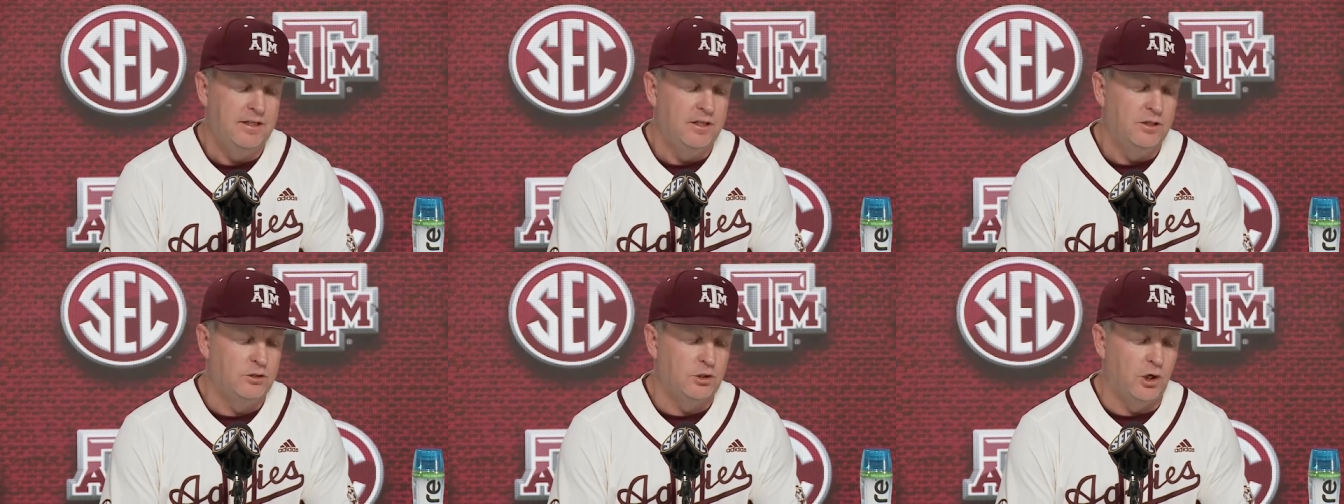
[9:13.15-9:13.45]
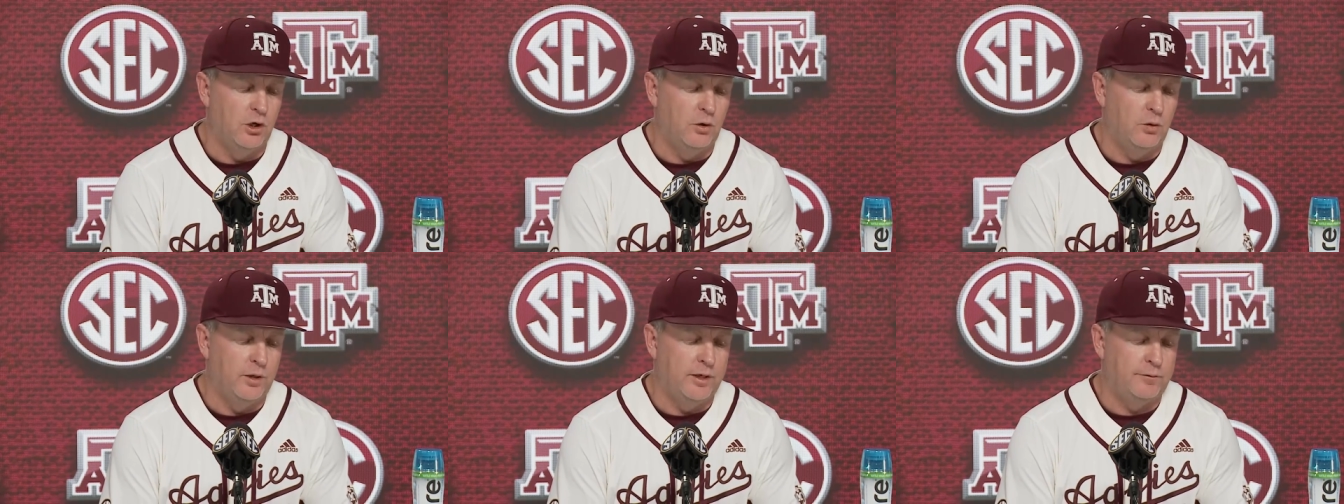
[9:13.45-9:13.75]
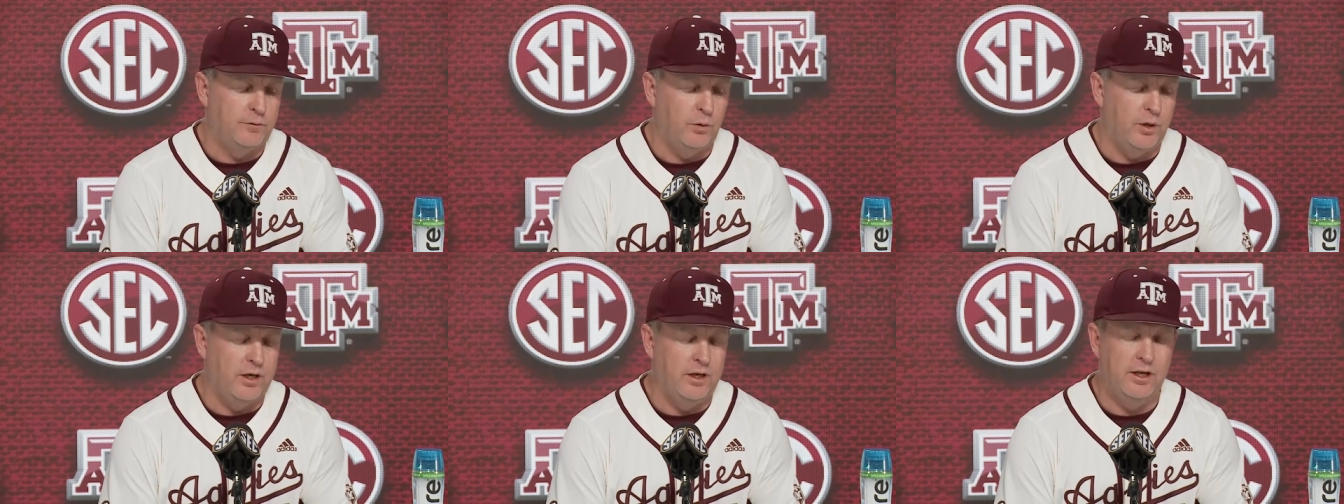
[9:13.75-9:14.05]
So
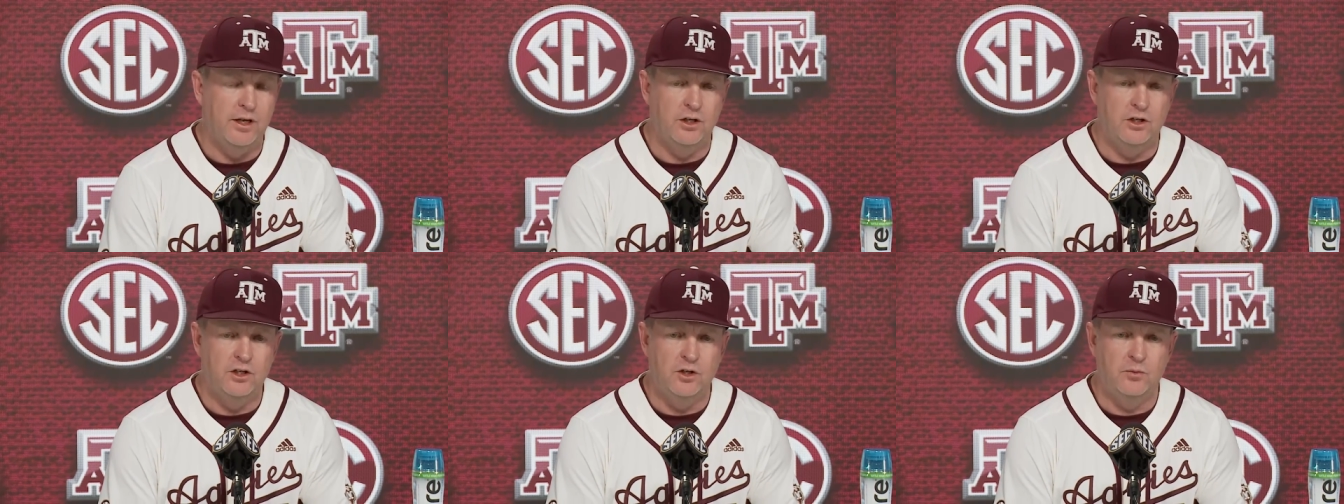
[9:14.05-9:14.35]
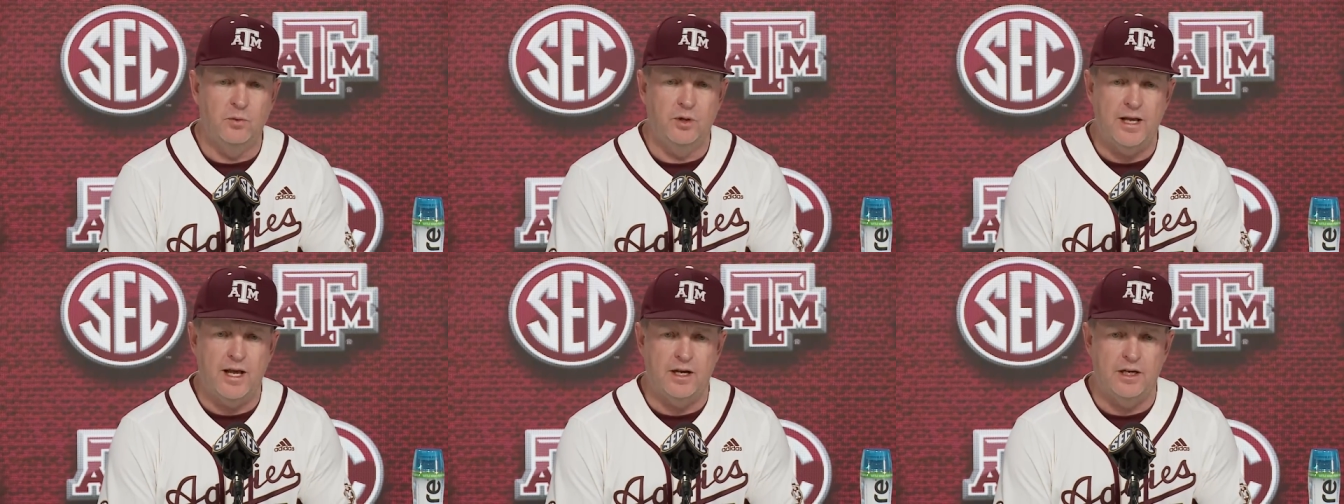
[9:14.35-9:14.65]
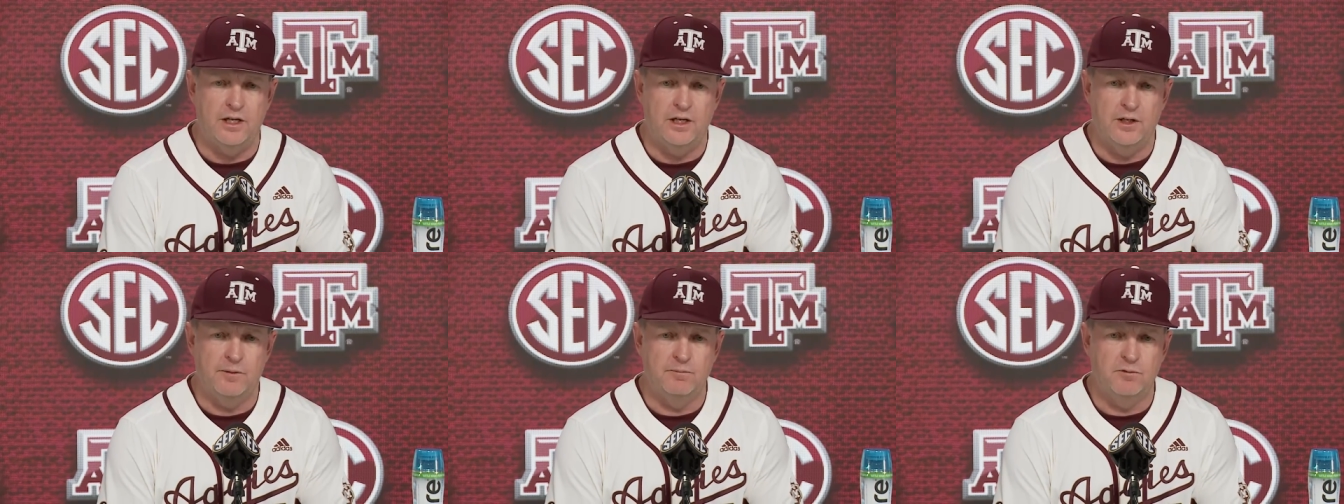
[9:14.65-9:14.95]
if we can get a good one out of
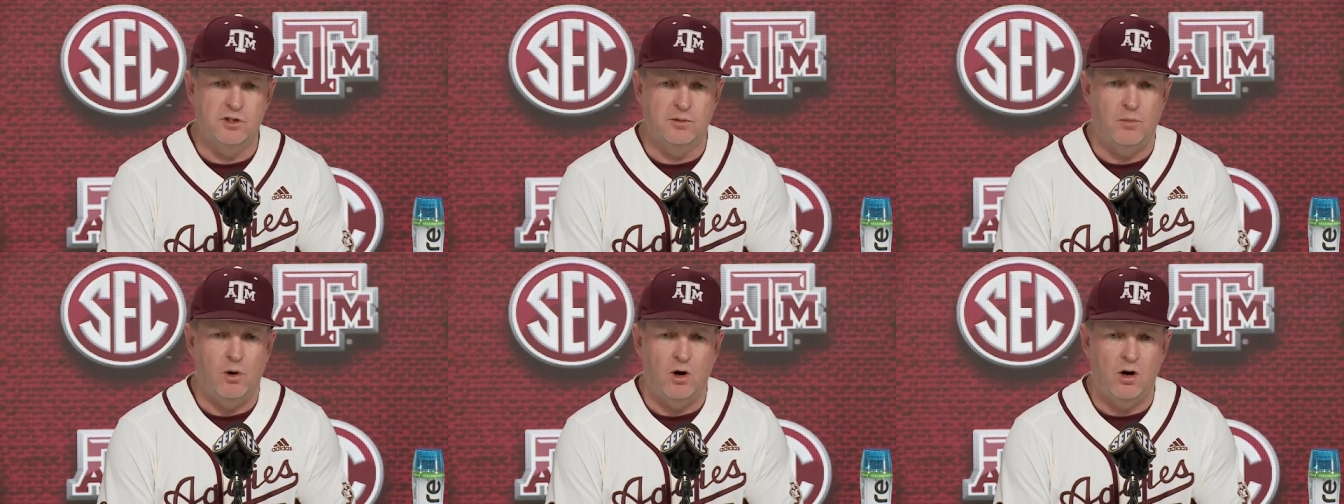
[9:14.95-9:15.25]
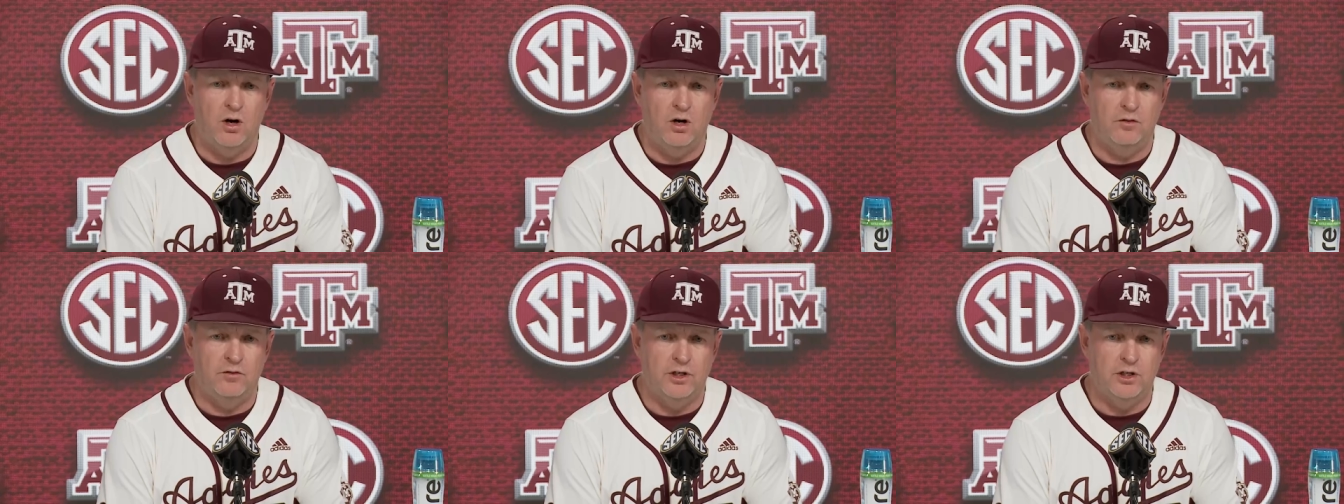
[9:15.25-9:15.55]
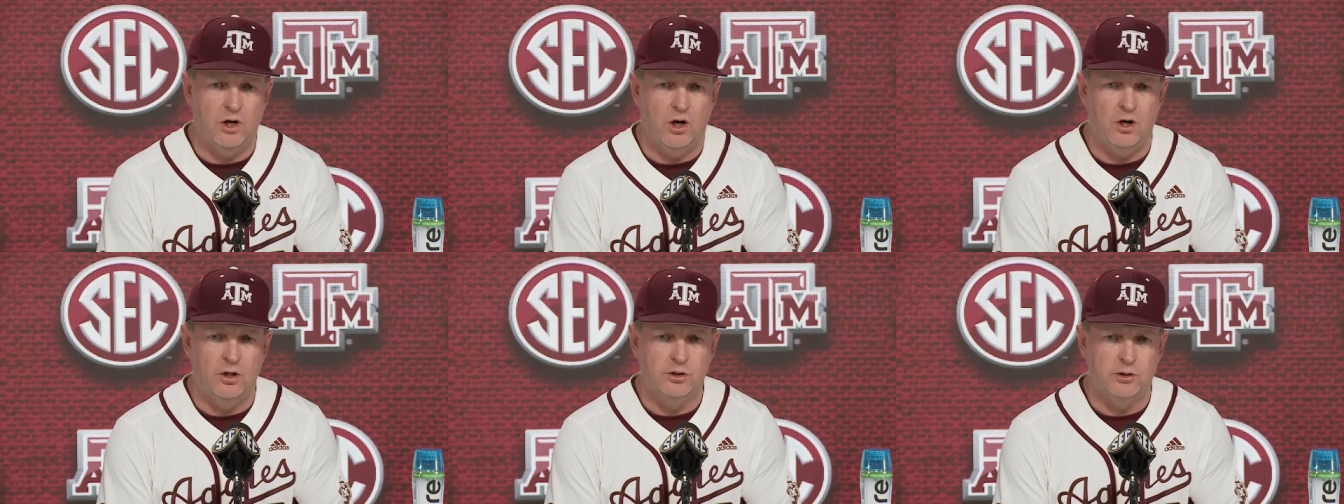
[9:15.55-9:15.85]
him tomorrow,
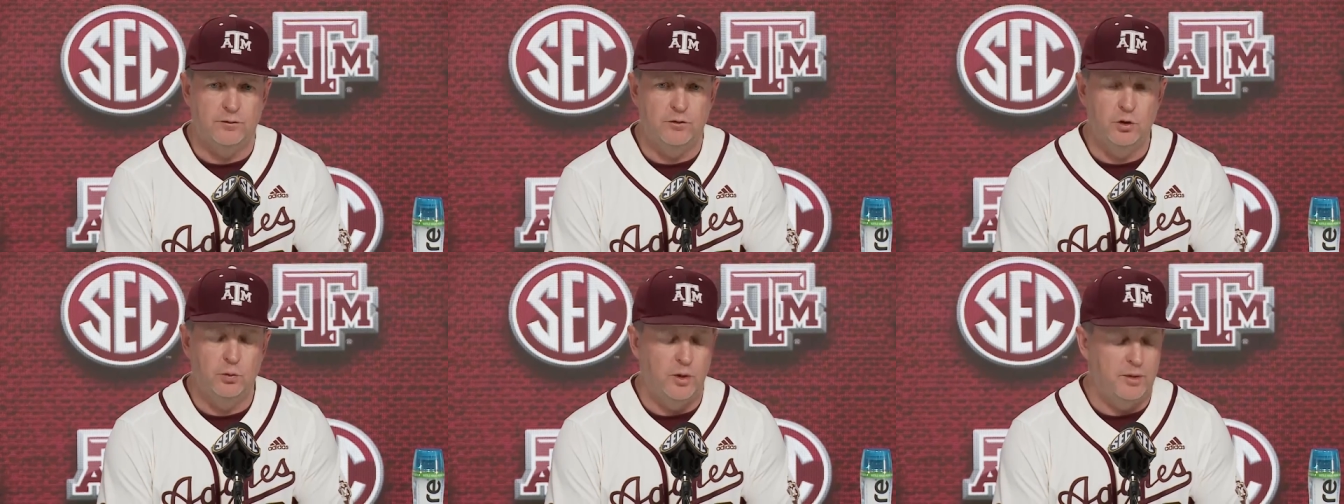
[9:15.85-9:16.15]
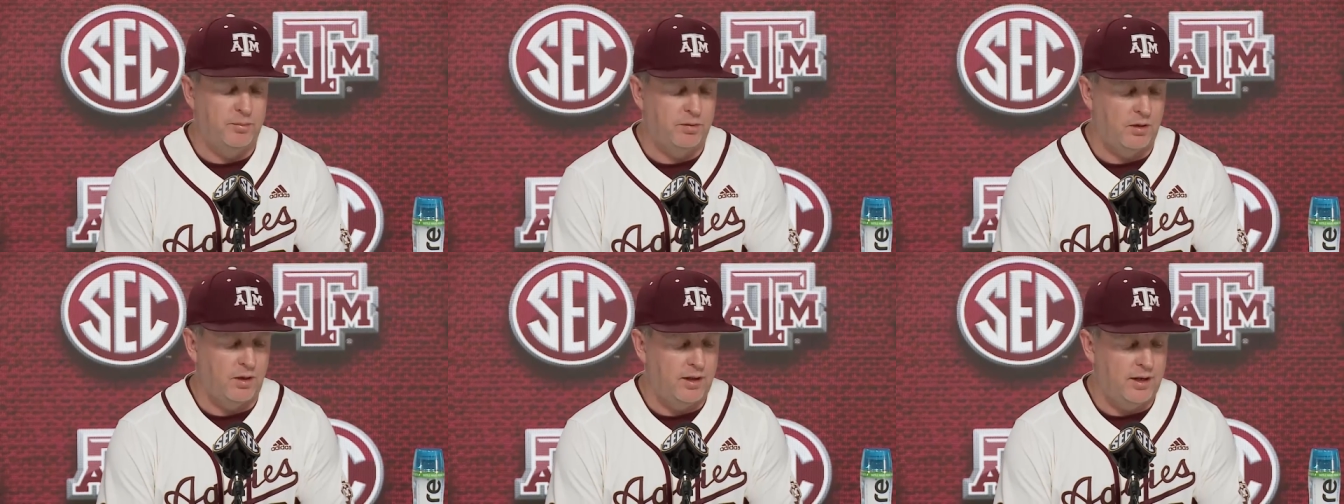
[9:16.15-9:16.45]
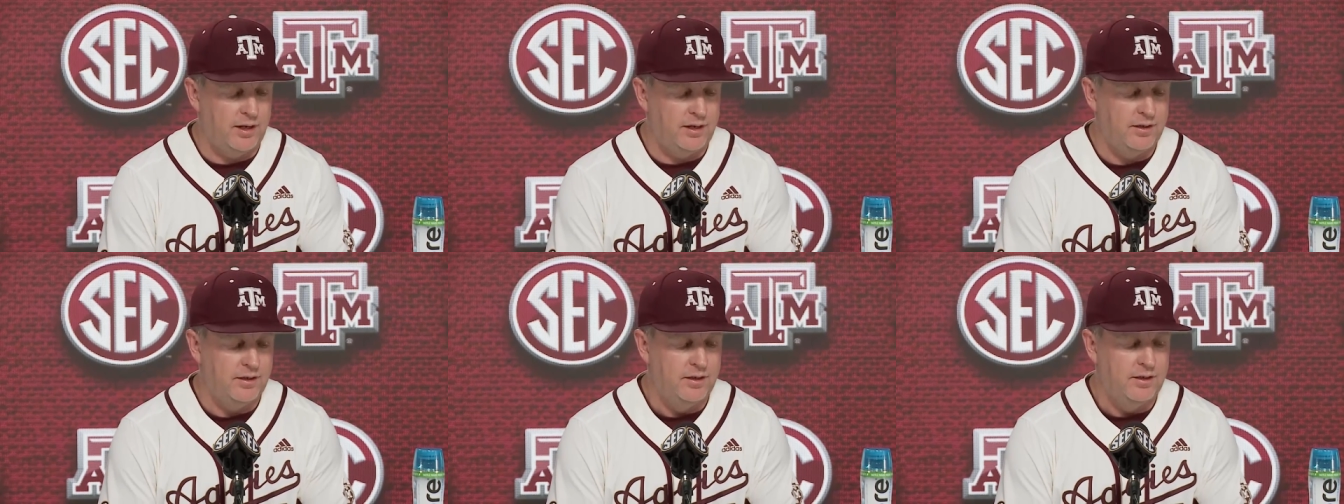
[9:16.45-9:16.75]
regardless of who we play,